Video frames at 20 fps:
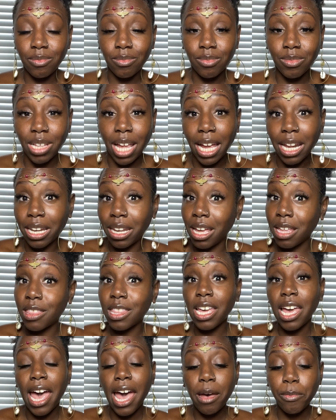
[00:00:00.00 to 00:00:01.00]
like
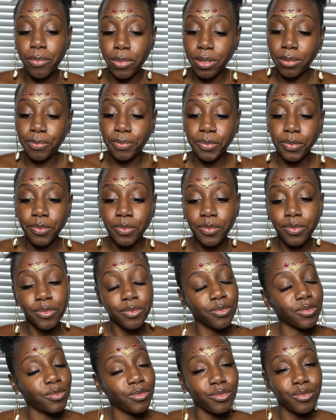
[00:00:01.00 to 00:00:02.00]
nothing happened.
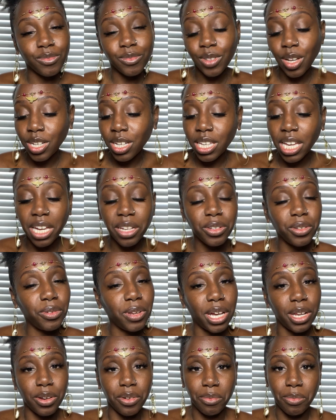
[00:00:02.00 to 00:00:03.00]
Can't do
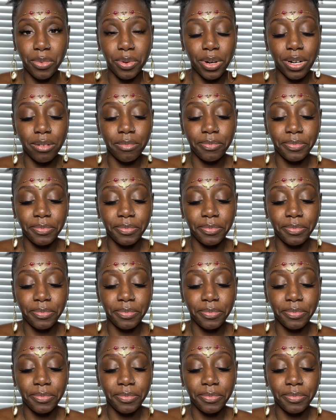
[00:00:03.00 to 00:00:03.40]
that no more.